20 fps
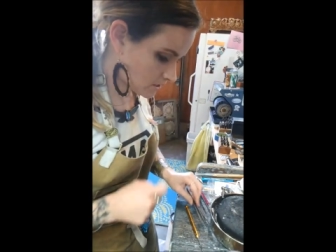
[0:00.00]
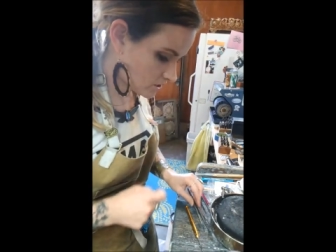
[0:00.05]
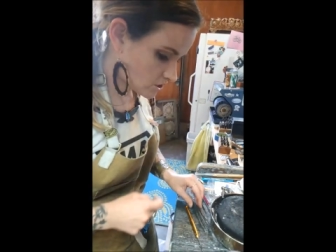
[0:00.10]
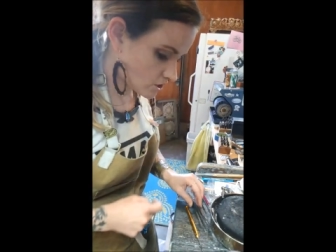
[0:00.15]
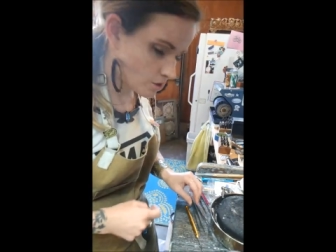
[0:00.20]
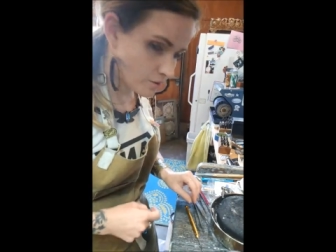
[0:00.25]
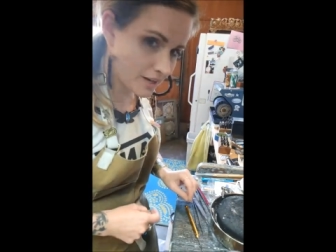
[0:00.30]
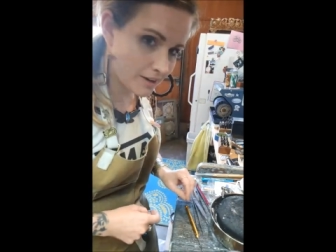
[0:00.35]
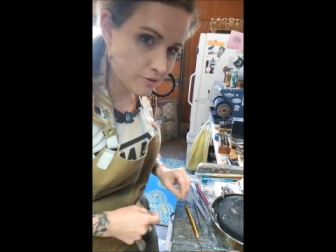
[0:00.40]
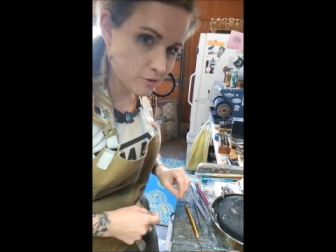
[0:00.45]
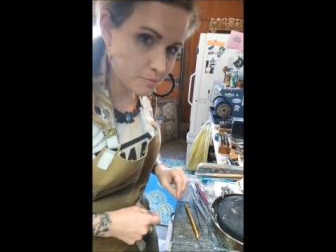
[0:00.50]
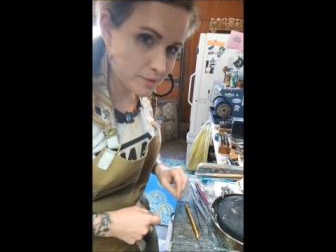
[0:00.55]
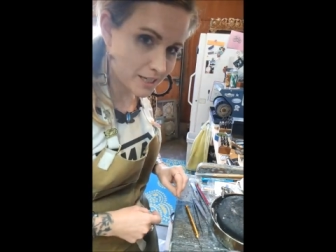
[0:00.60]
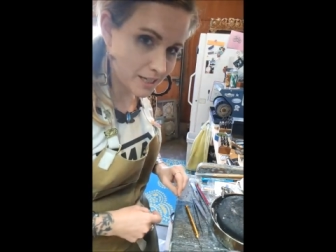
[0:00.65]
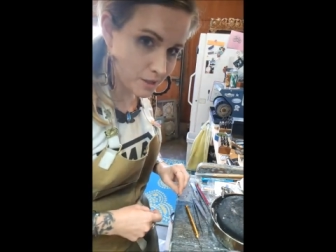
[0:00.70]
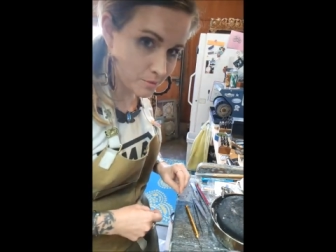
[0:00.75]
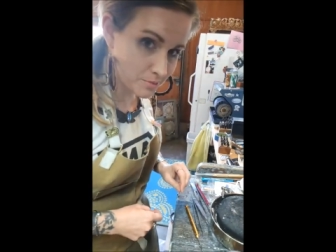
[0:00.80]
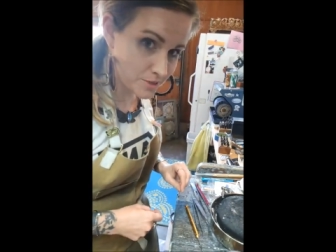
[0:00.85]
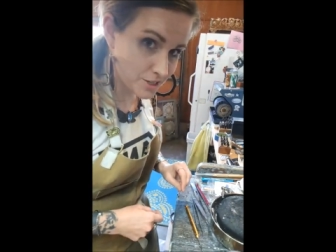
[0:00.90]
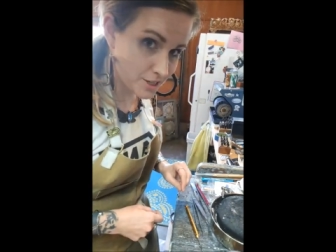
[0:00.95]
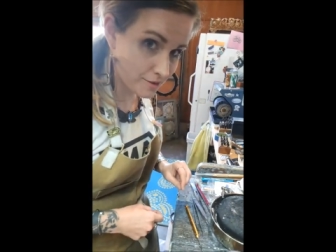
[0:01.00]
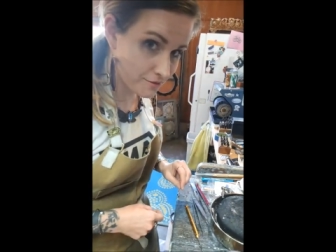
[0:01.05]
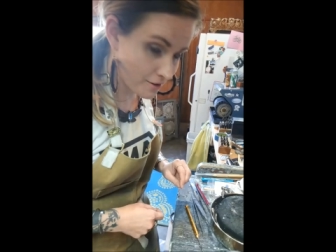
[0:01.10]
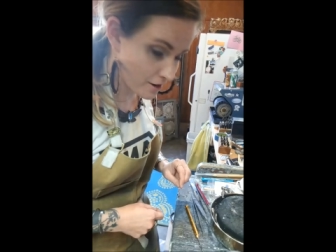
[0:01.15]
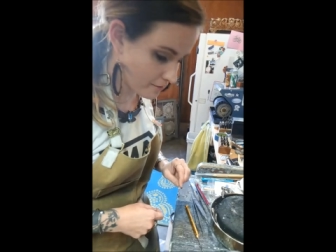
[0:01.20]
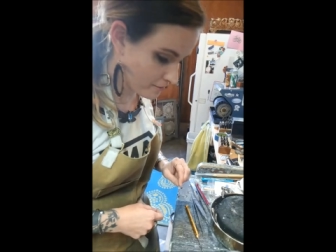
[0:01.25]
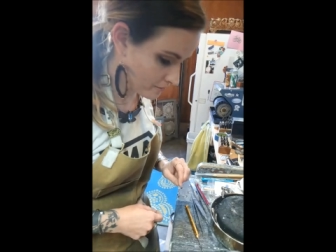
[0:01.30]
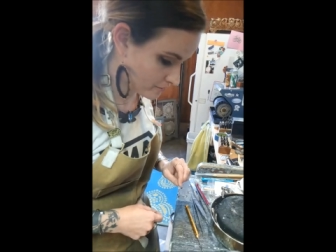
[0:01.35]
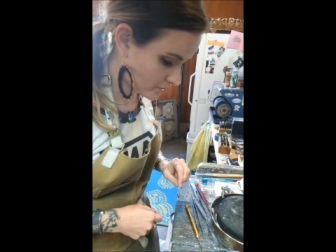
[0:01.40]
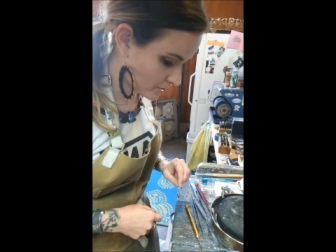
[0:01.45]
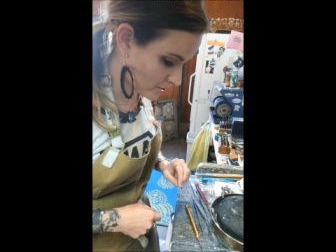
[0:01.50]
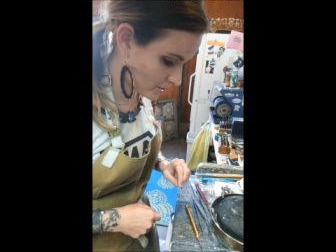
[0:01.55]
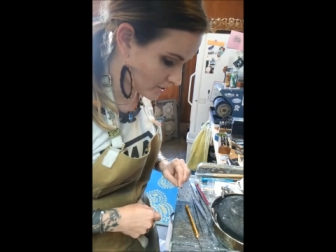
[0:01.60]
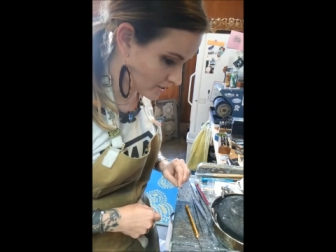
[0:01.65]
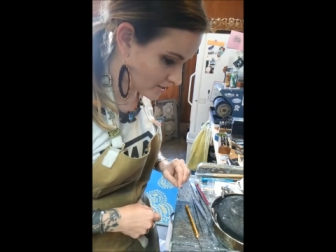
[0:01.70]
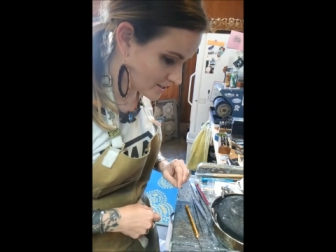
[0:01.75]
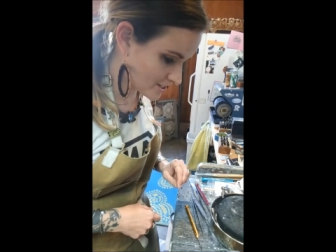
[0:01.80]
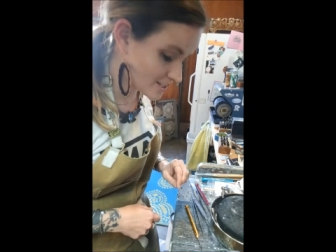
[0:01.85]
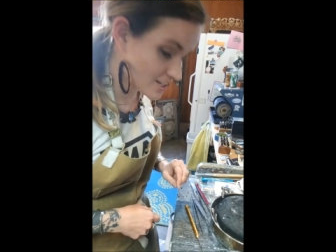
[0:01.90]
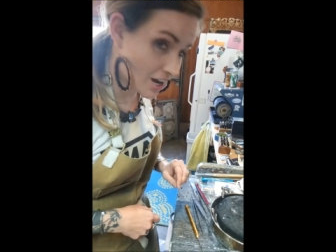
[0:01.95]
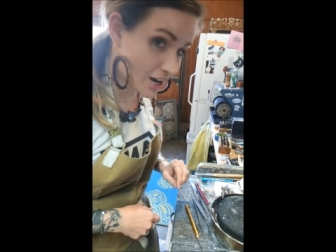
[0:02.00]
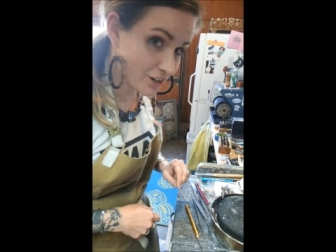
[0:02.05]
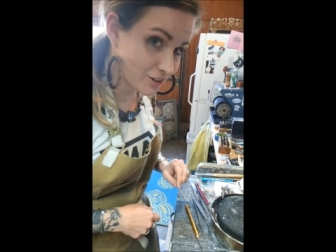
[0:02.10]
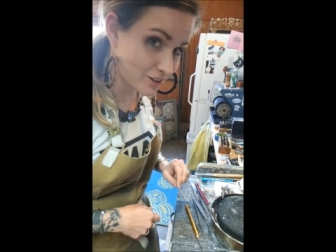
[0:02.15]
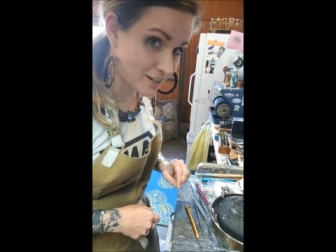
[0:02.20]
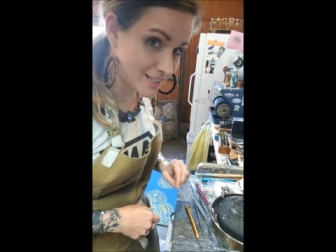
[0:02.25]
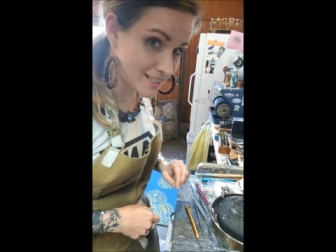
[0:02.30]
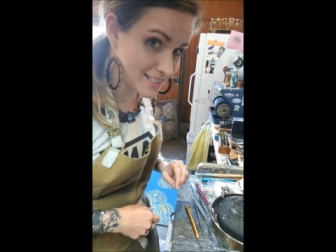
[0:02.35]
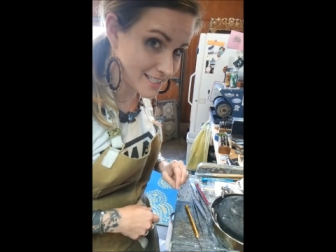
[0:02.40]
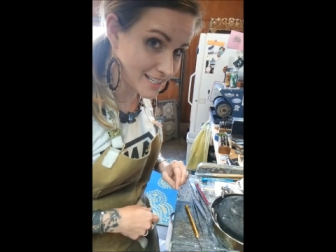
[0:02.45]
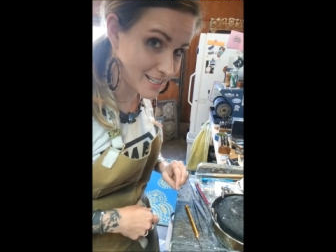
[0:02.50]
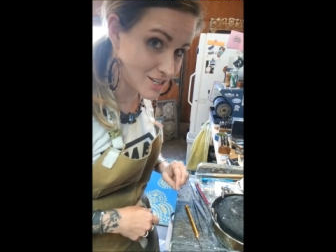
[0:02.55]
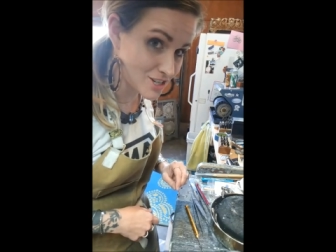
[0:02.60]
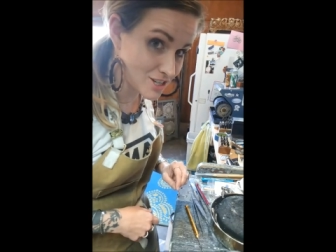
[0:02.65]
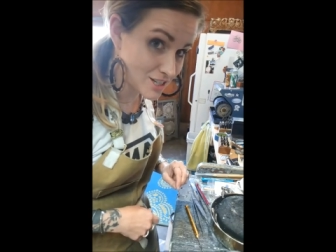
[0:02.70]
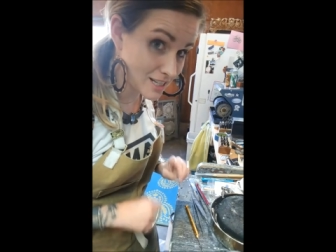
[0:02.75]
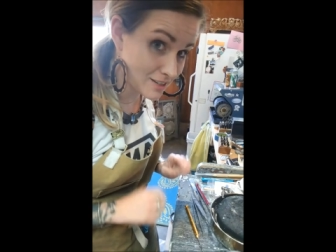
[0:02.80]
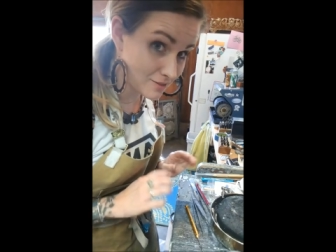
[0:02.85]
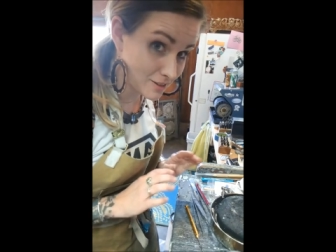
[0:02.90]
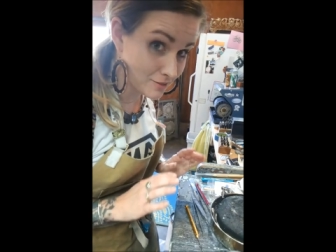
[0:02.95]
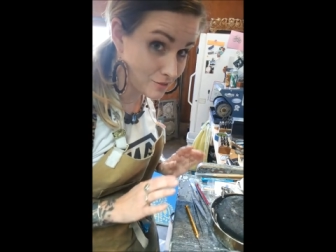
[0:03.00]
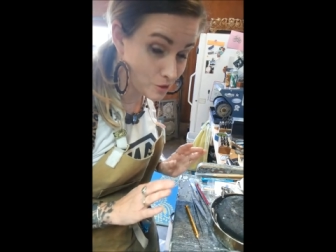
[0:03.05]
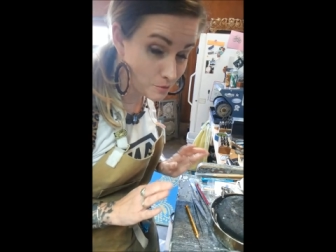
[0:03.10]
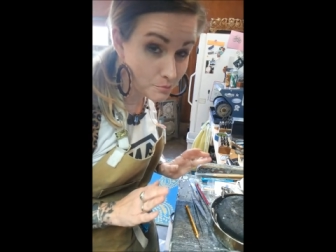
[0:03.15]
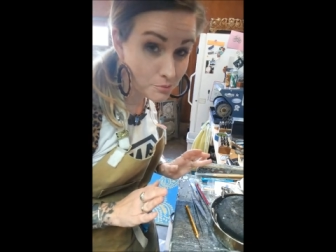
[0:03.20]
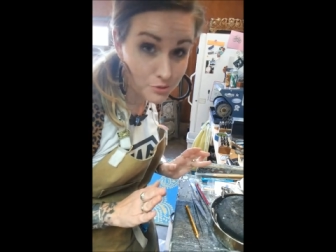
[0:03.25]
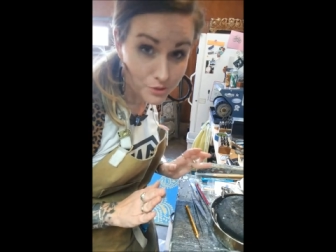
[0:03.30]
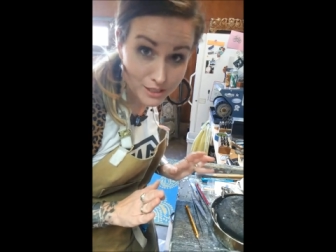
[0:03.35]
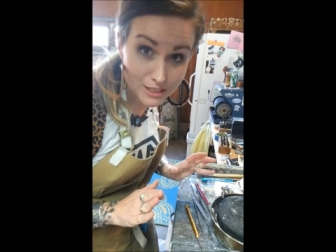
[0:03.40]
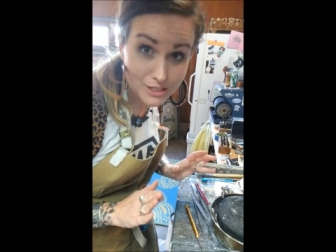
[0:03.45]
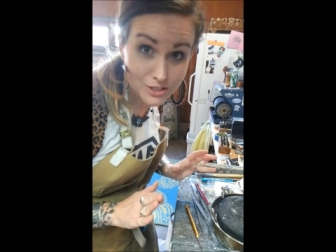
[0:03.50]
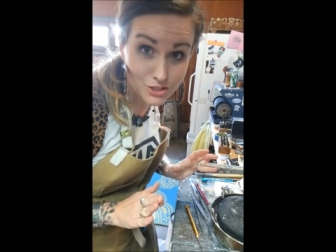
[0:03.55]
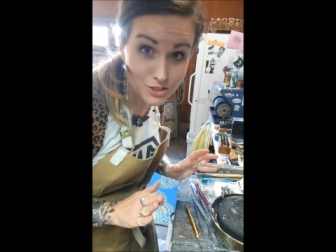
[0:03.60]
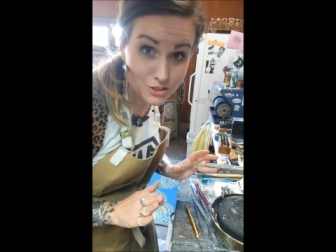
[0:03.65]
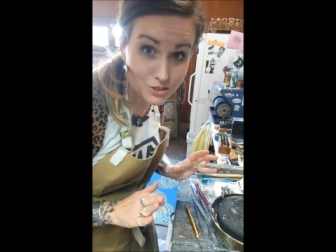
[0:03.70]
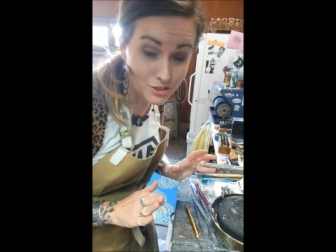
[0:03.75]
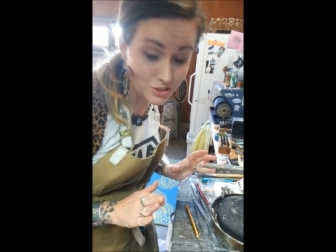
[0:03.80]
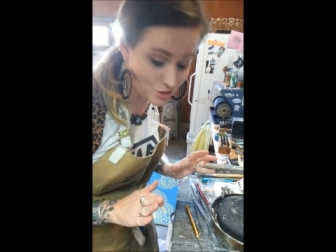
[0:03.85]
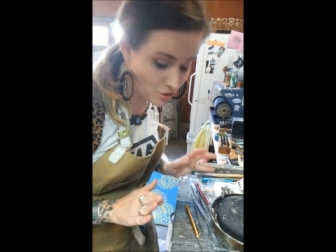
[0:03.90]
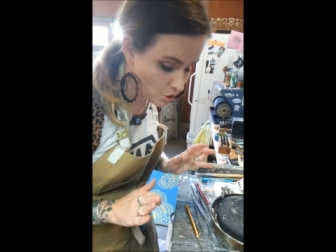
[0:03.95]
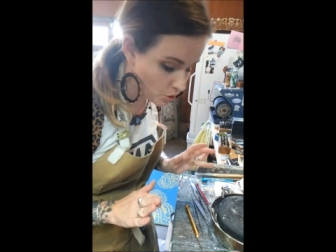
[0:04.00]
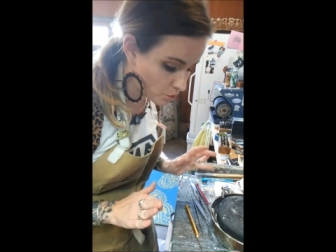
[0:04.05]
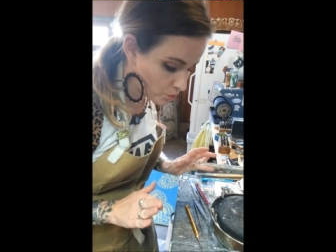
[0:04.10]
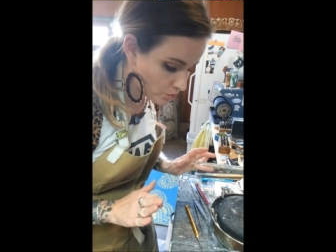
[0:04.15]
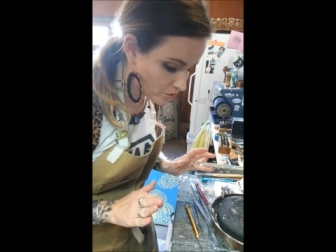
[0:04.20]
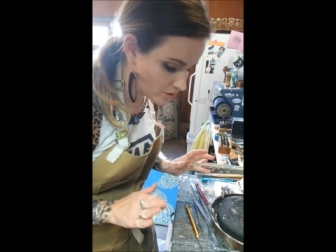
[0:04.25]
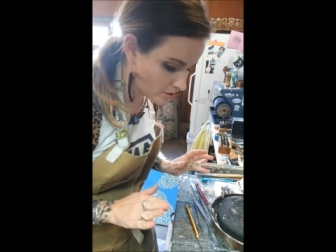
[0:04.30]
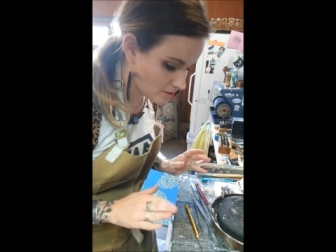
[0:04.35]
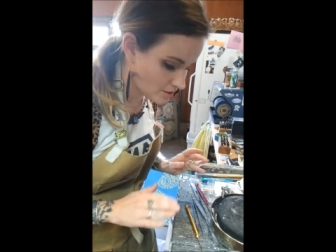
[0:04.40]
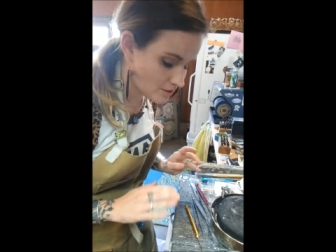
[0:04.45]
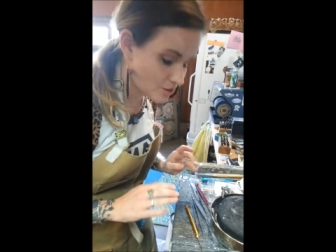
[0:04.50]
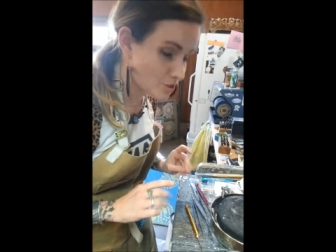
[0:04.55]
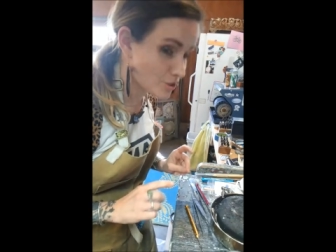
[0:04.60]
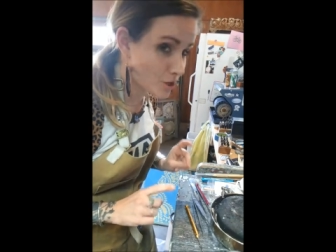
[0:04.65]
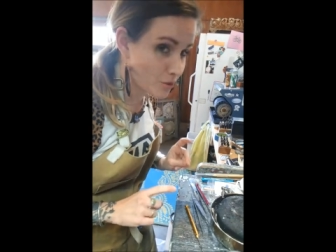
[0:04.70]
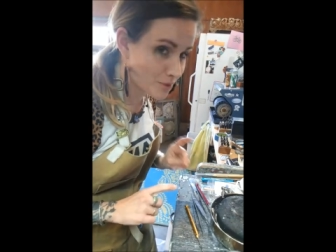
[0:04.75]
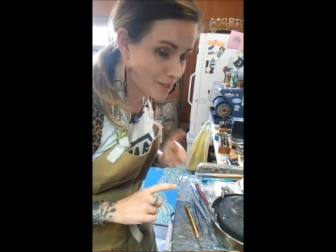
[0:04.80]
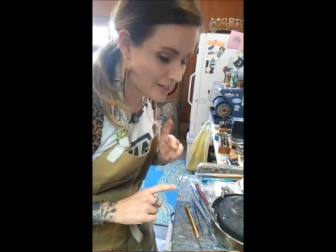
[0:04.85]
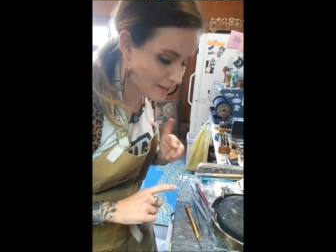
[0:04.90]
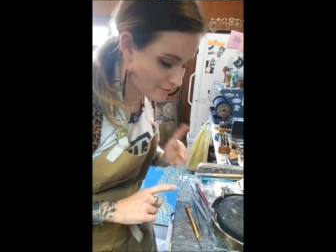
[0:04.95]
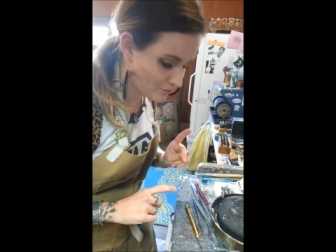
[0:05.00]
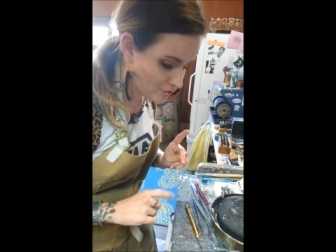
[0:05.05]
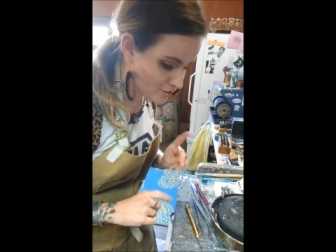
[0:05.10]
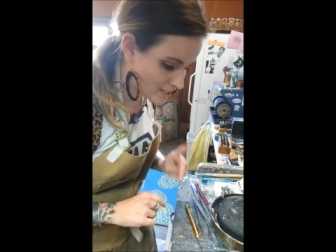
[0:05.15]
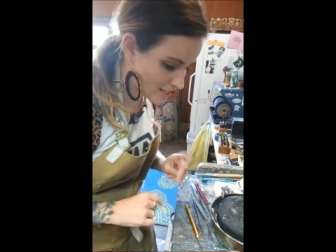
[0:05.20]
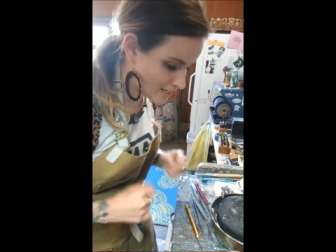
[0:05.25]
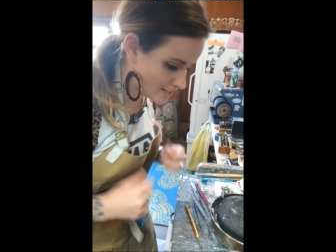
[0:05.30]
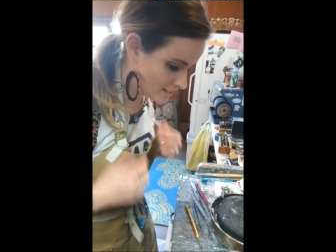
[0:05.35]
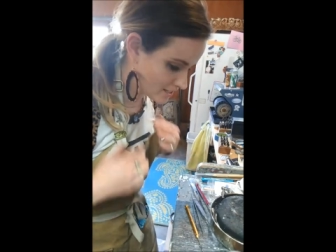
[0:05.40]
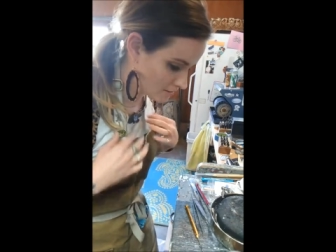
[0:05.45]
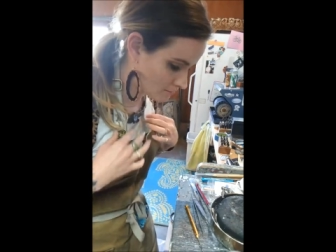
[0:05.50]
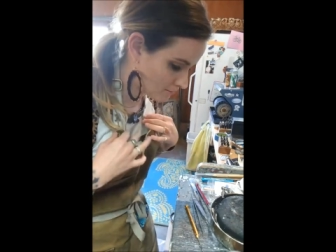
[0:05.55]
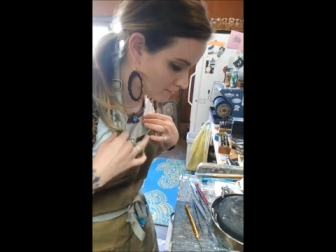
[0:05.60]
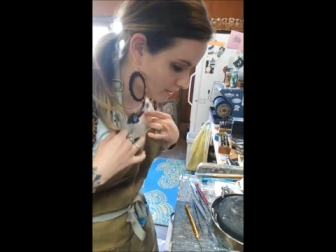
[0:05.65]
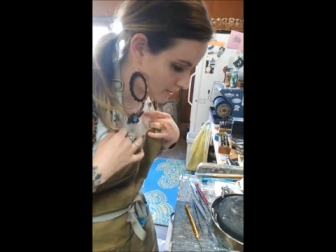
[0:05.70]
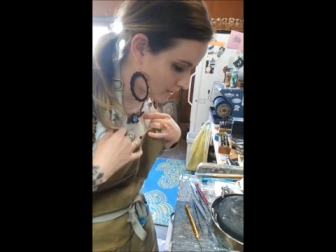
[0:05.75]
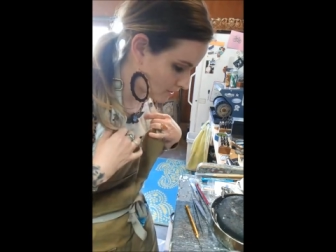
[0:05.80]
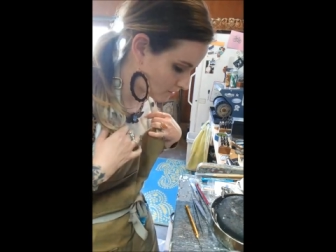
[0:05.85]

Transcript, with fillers: Don't ever pick up stuff off of your soldering station even if you're pretty sure it's cold. You don't want to ever test it and find